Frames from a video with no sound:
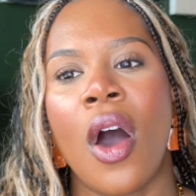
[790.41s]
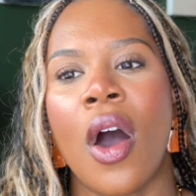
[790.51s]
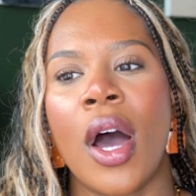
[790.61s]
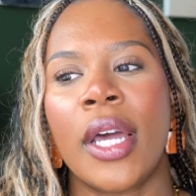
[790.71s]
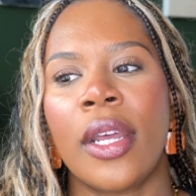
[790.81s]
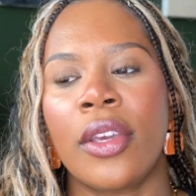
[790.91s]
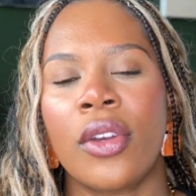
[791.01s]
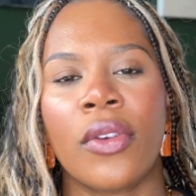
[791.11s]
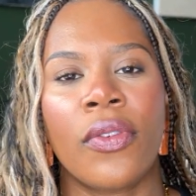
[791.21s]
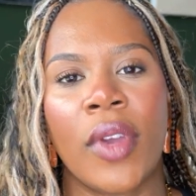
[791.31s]
on
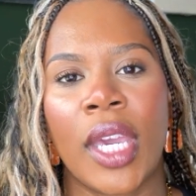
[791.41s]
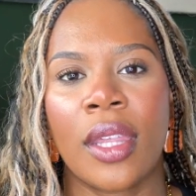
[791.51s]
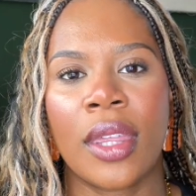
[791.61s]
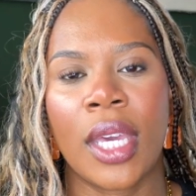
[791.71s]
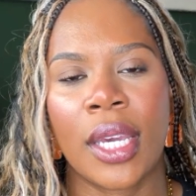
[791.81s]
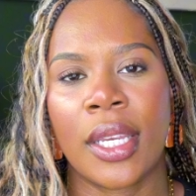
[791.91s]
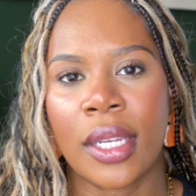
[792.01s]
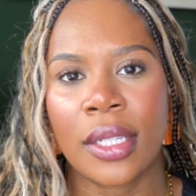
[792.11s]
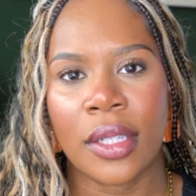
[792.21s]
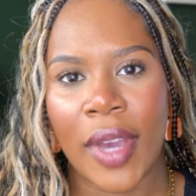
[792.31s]
your faith
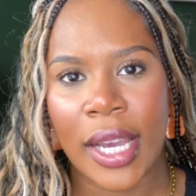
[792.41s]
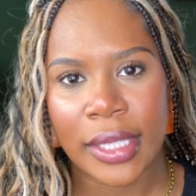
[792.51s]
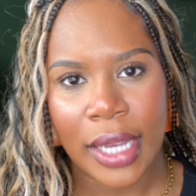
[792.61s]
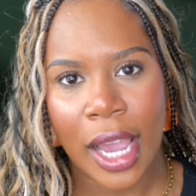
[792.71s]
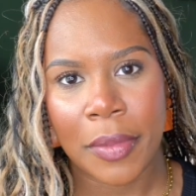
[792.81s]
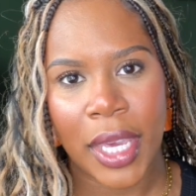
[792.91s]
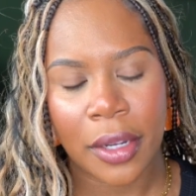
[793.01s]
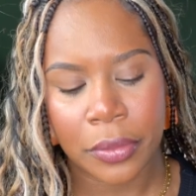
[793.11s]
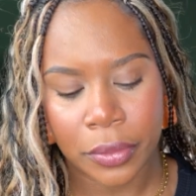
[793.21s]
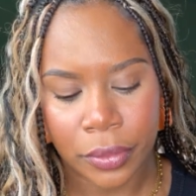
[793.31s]
in divine
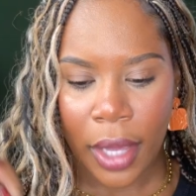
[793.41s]
timing.